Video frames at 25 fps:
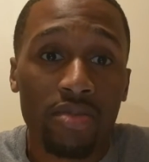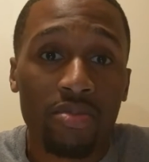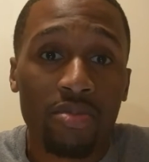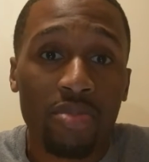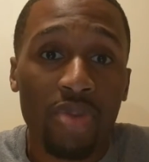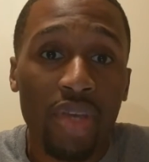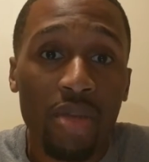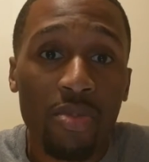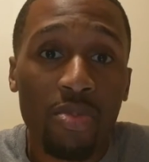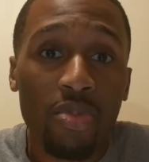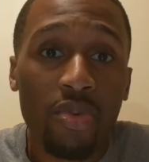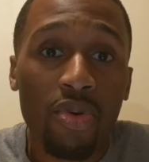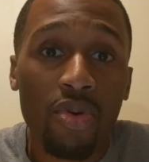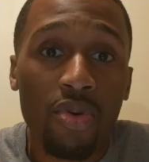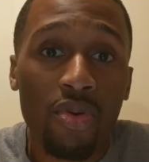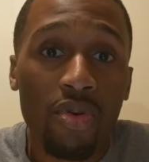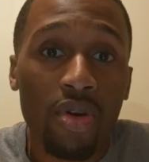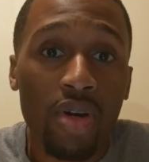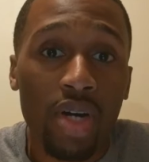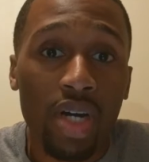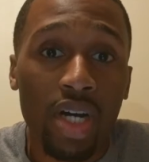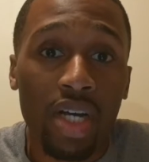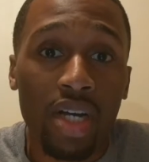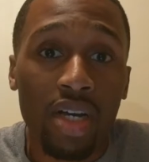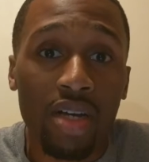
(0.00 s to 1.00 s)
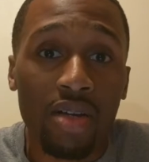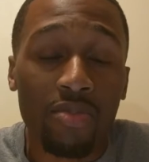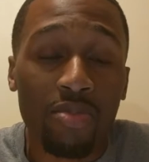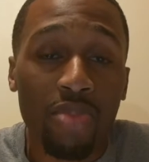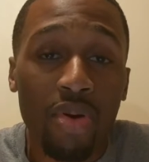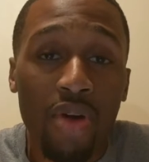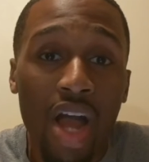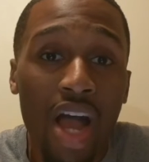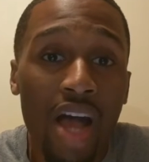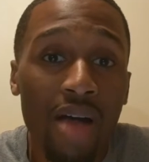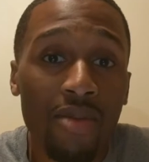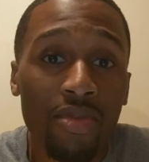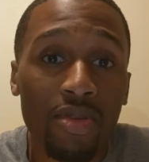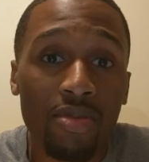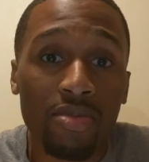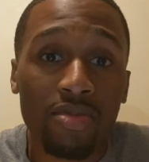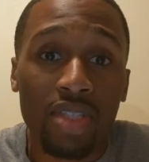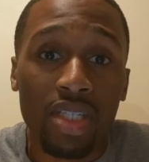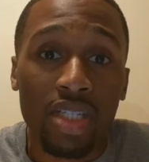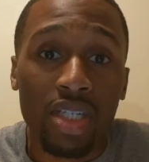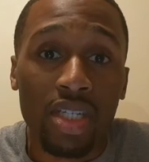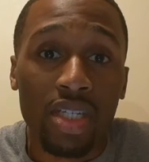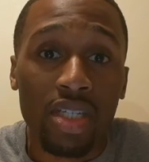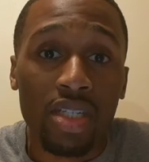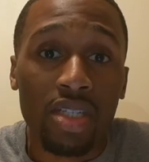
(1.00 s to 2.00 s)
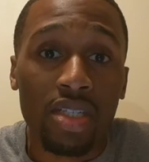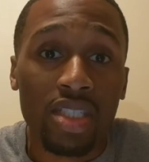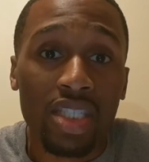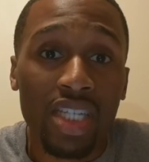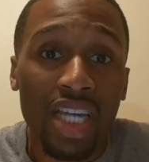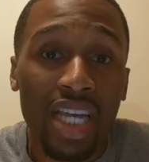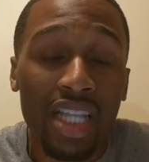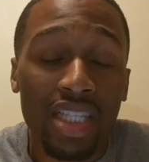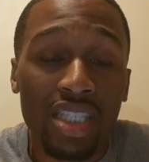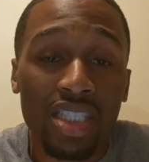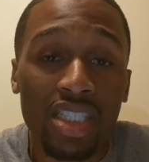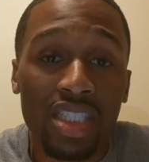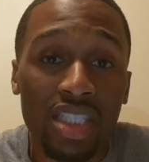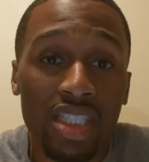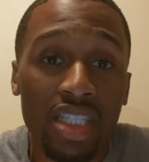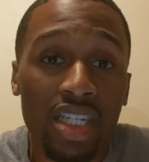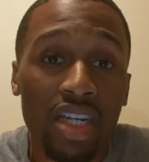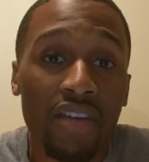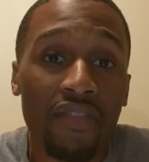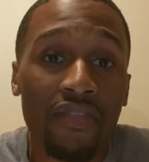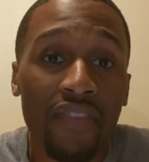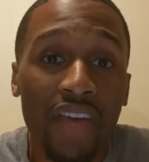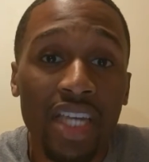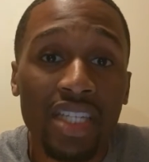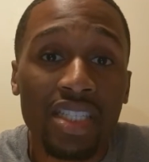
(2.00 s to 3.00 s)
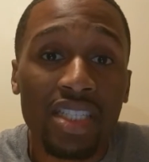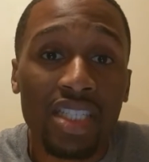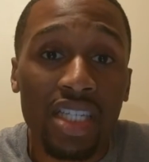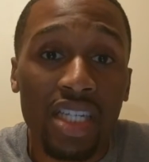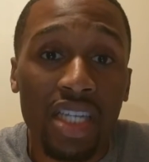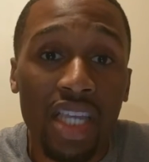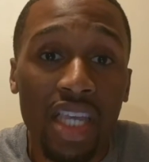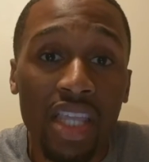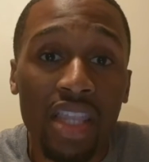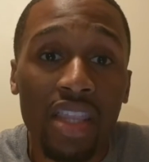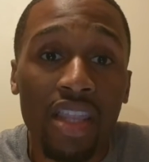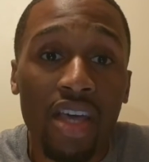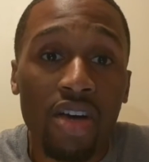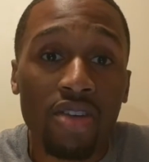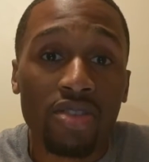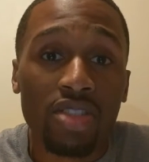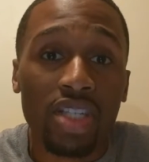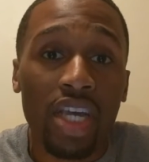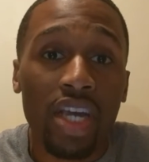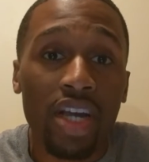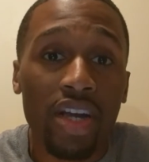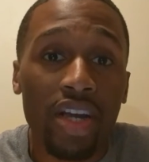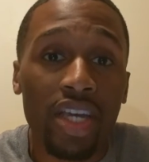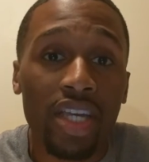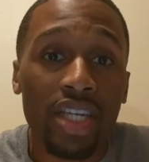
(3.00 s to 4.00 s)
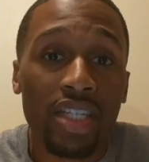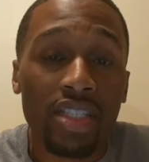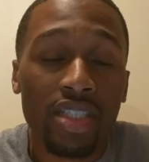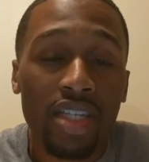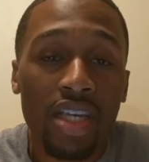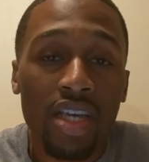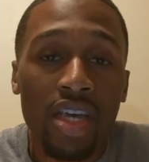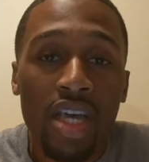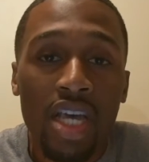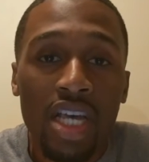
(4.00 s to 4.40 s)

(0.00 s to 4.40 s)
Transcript: people problems and challenges they're facing in those areas.